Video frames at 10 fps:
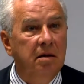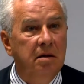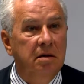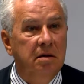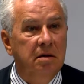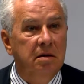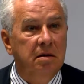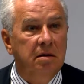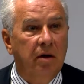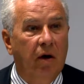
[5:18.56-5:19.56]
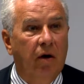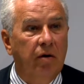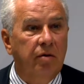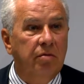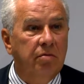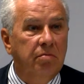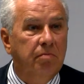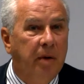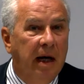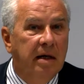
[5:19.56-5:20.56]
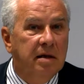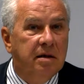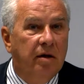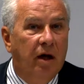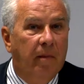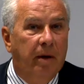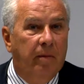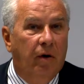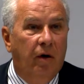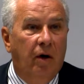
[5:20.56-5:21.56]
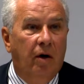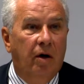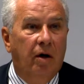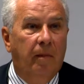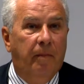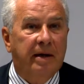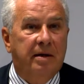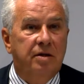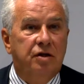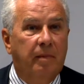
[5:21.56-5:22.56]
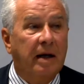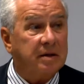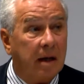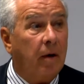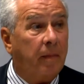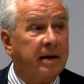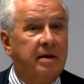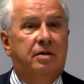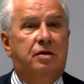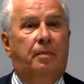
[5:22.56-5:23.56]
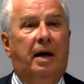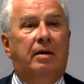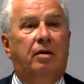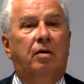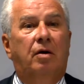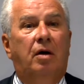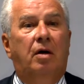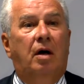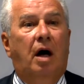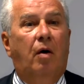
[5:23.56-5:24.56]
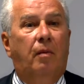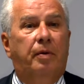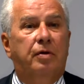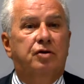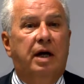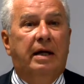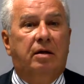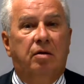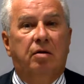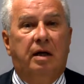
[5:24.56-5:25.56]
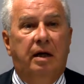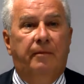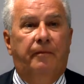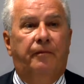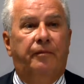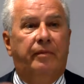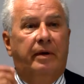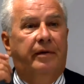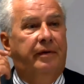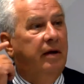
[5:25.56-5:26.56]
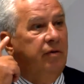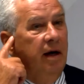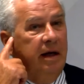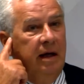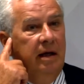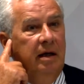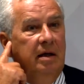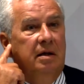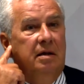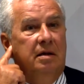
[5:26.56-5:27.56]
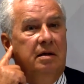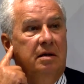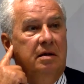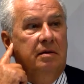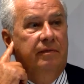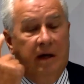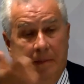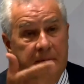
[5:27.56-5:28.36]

that you need to establish whether a project such as that would be feasible in South Sudan. We've been taking part in a project